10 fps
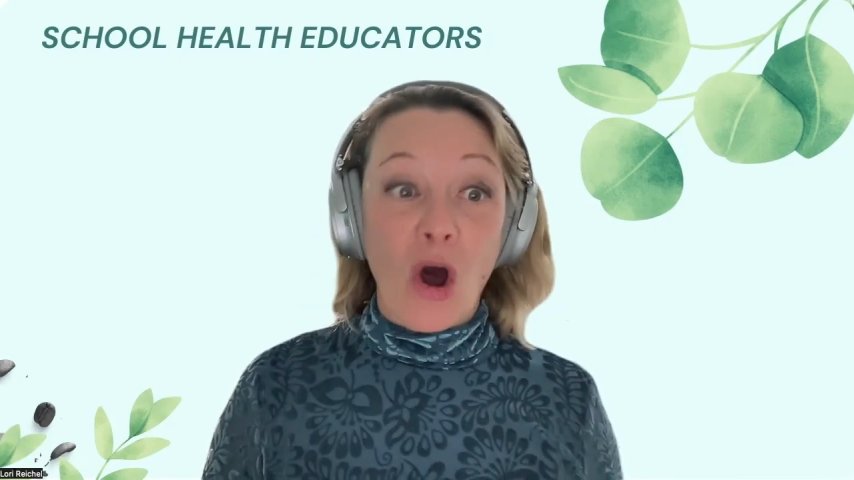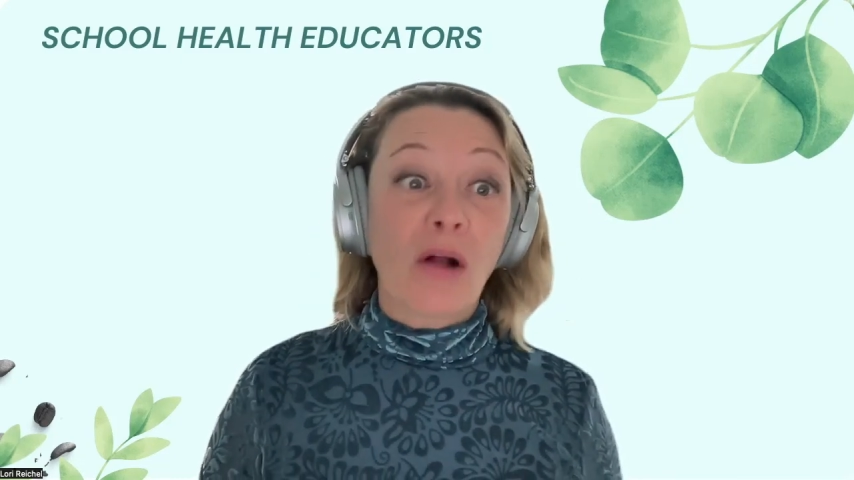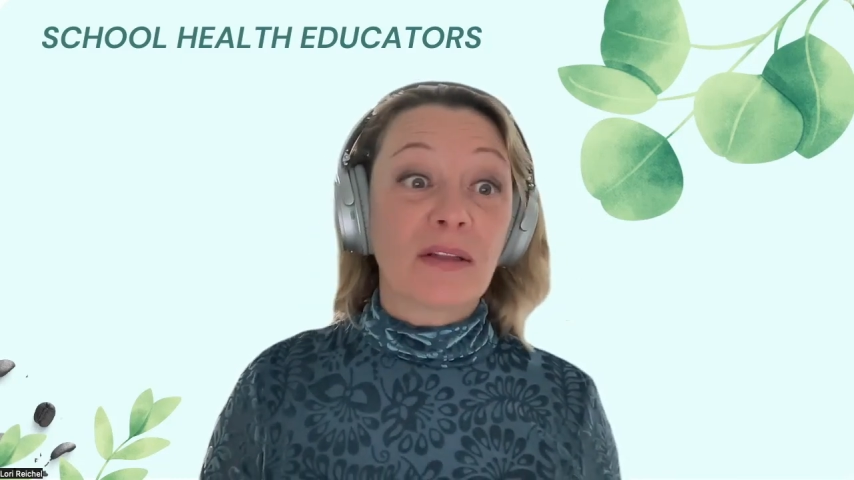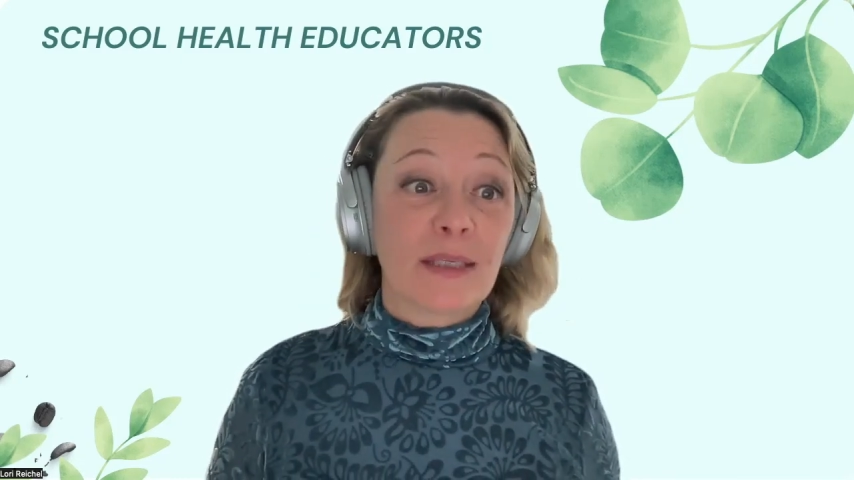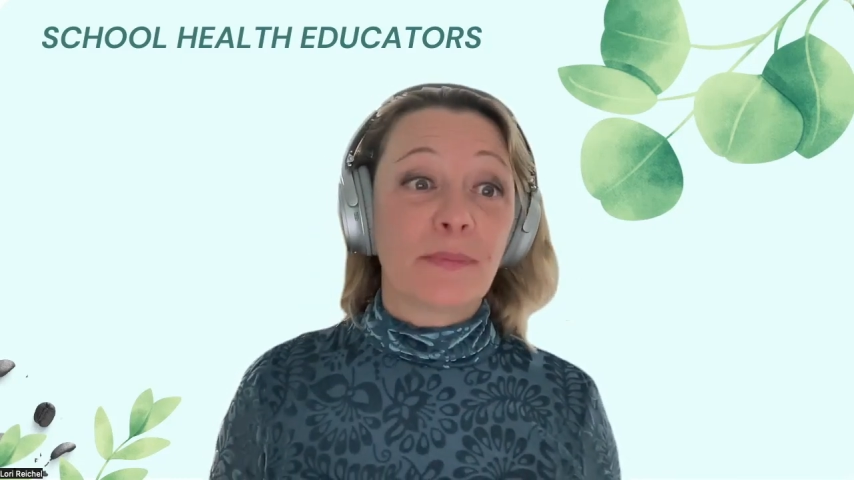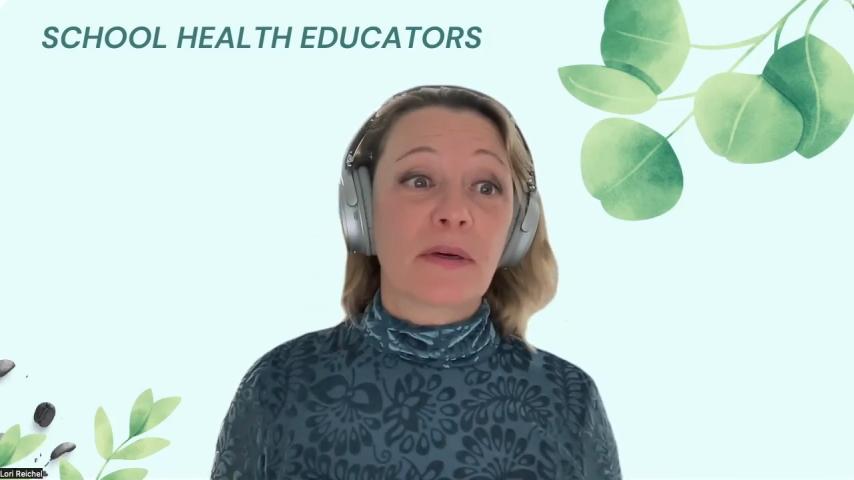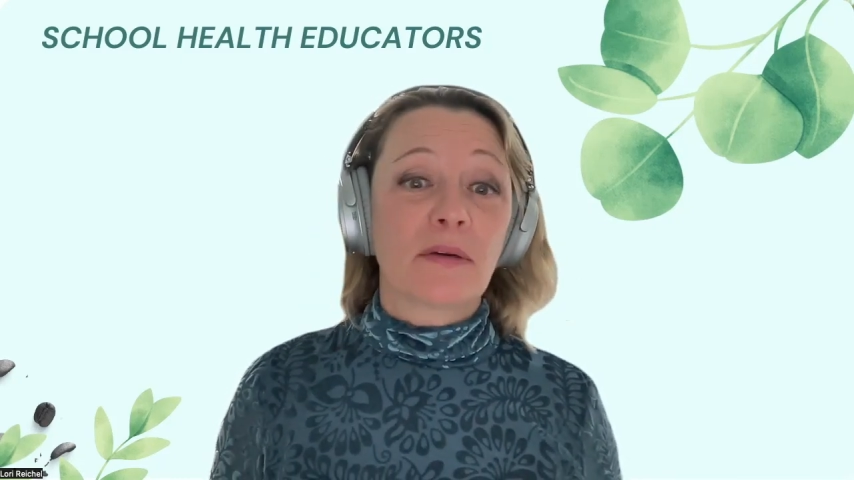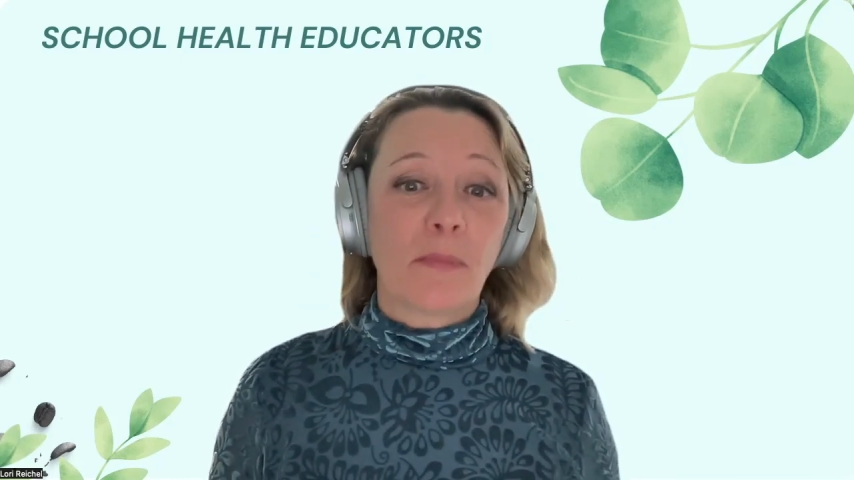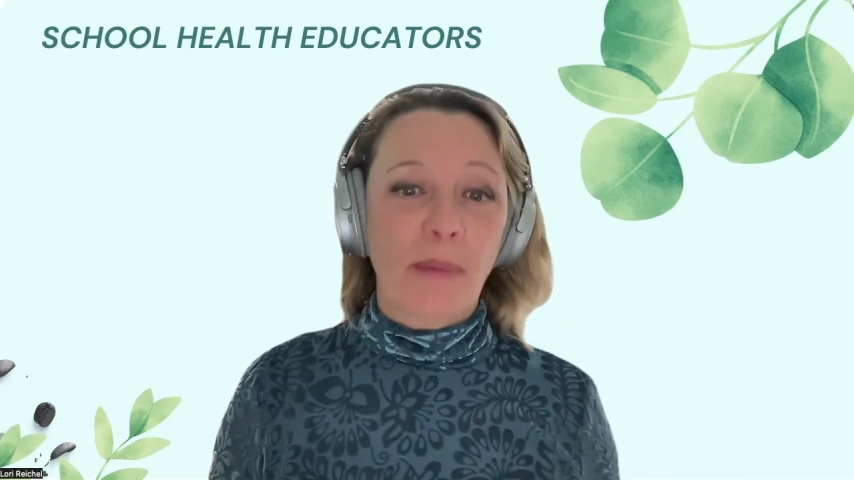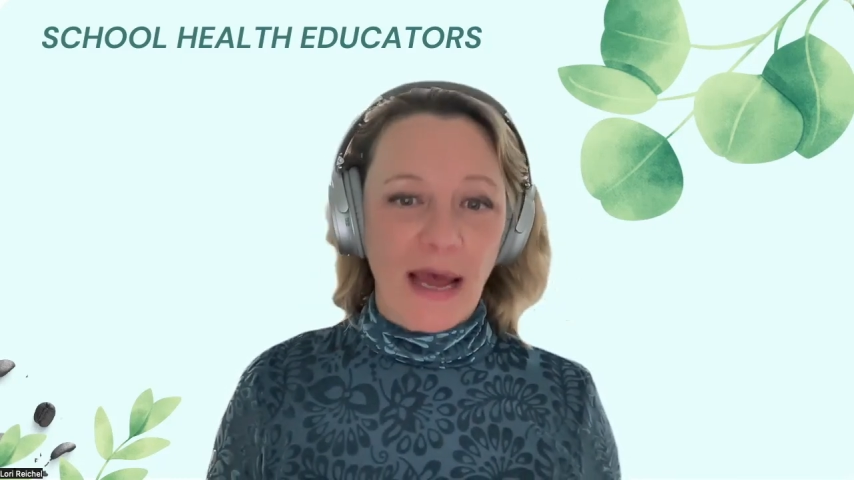all
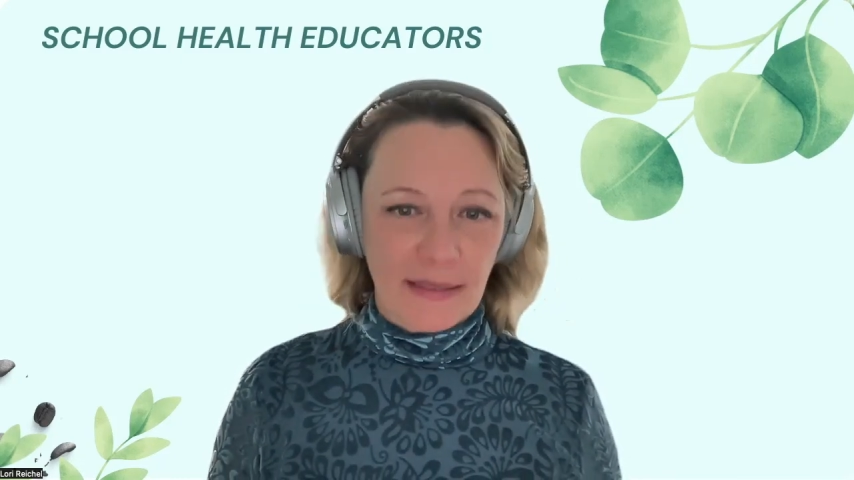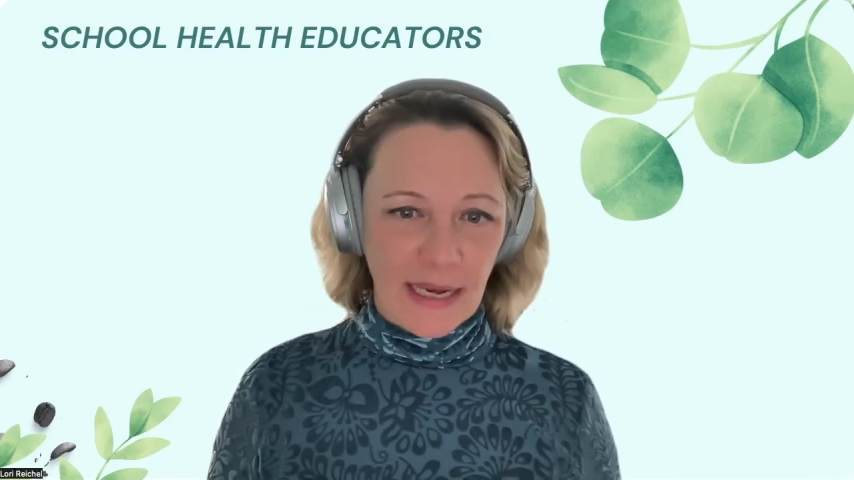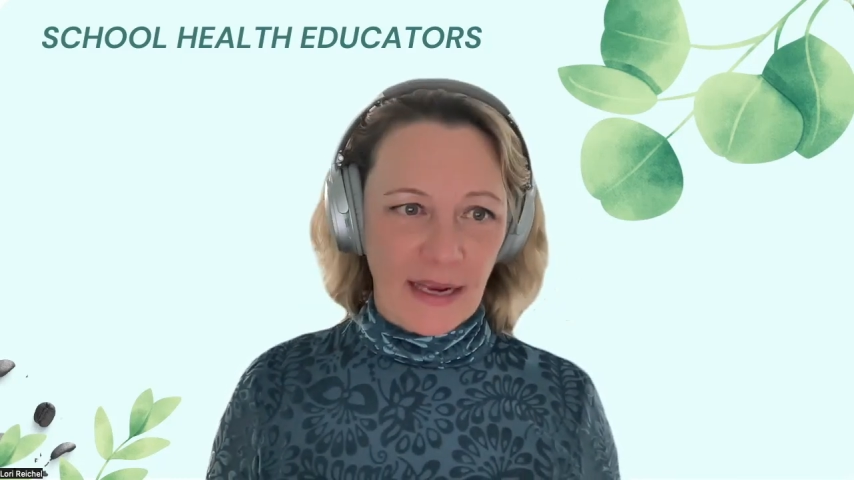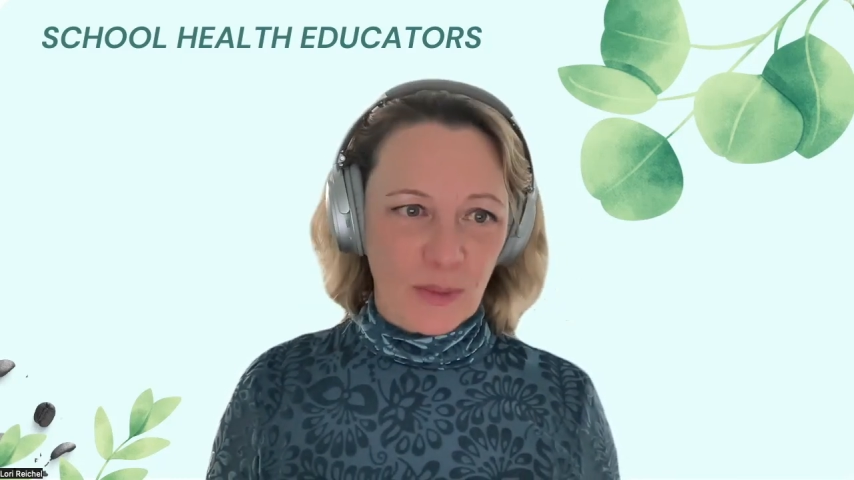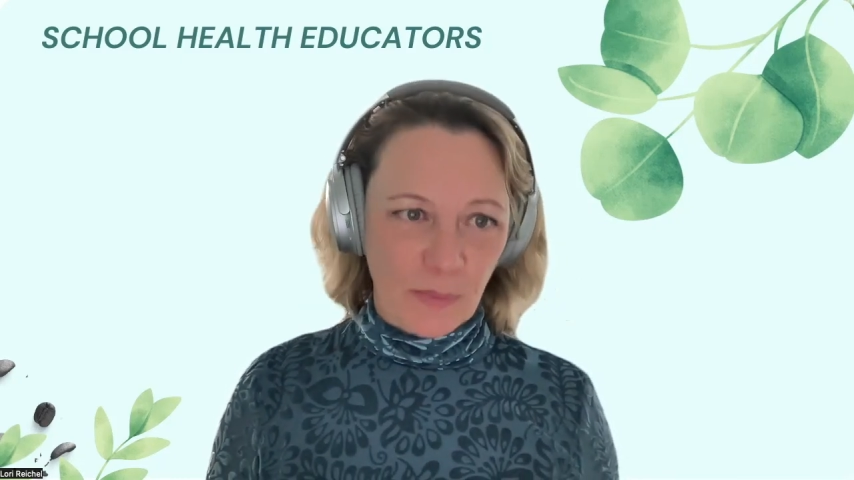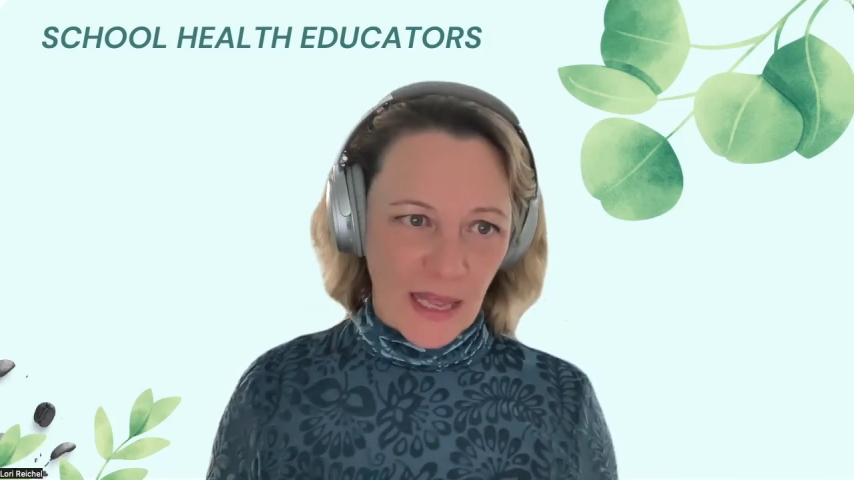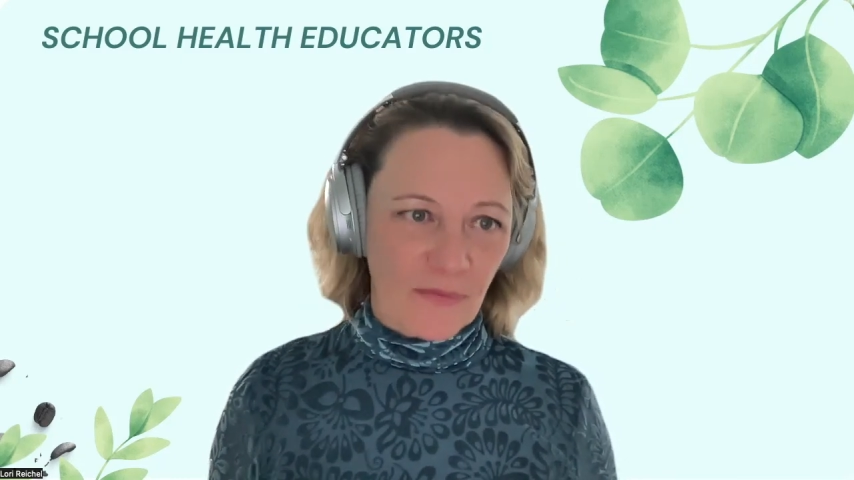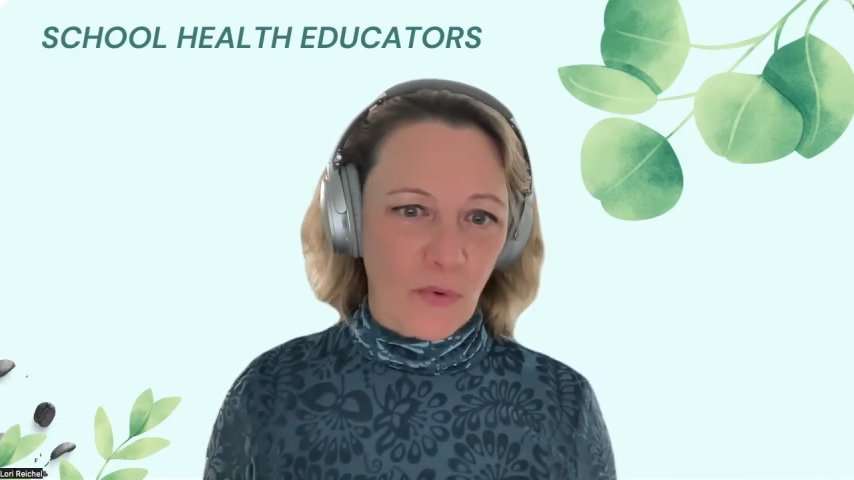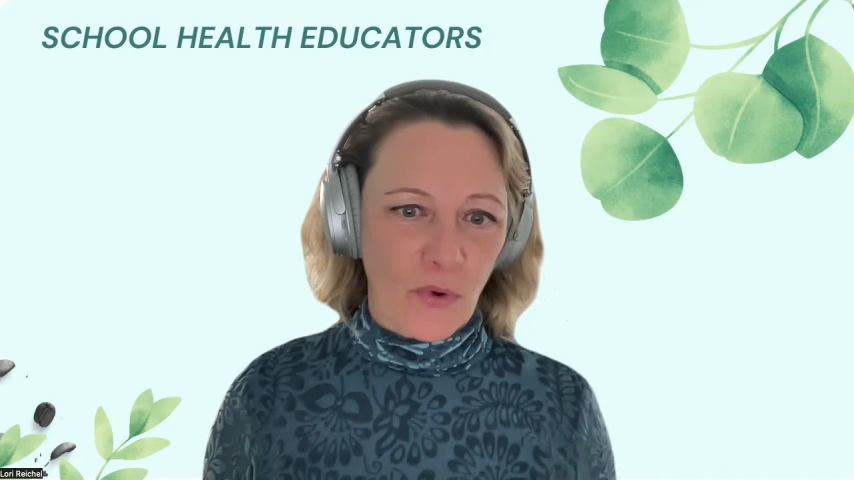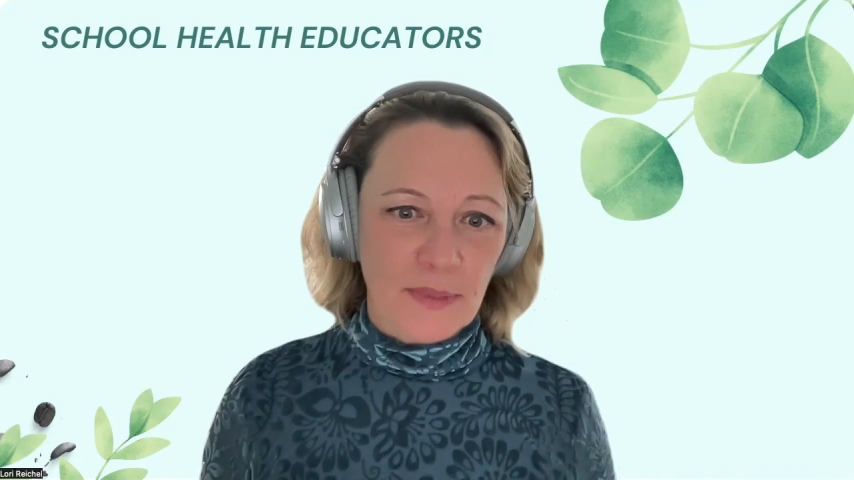typical podcast
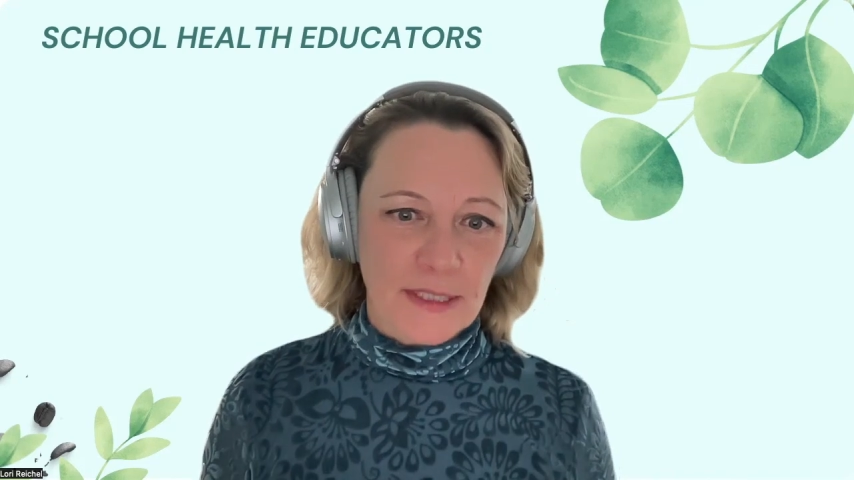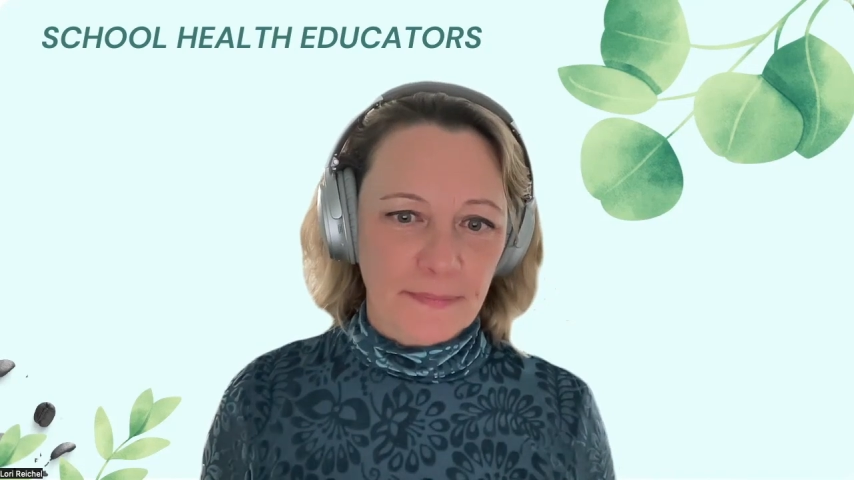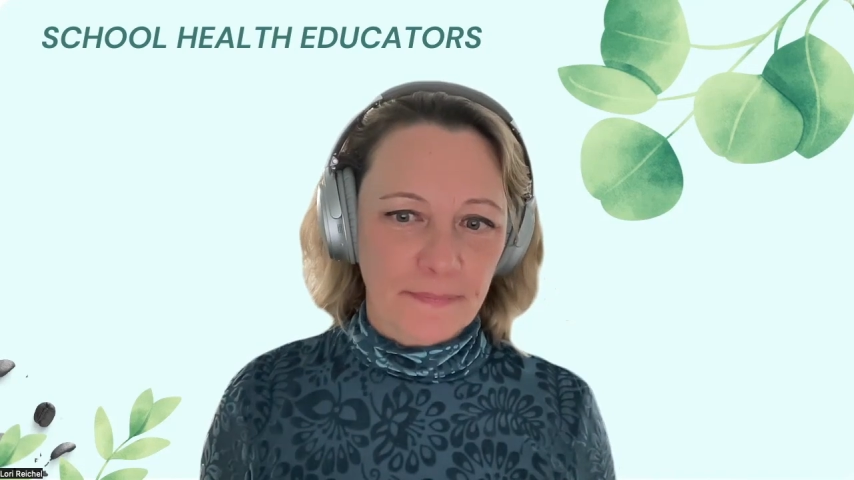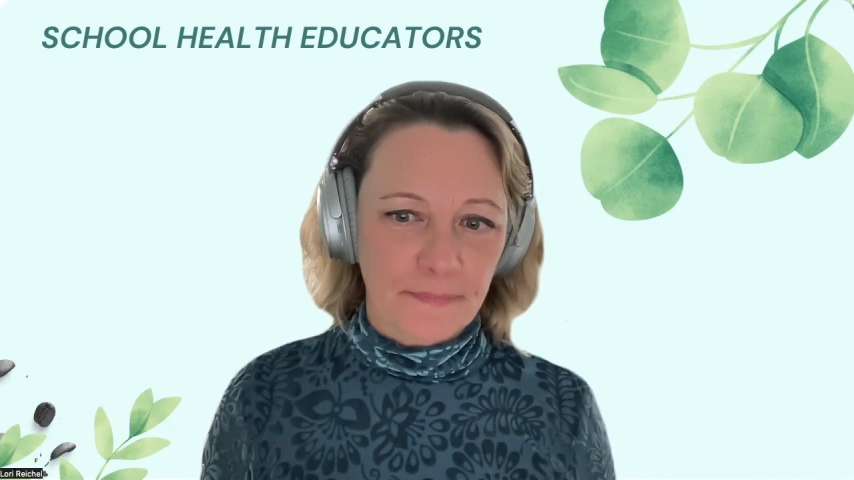platforms.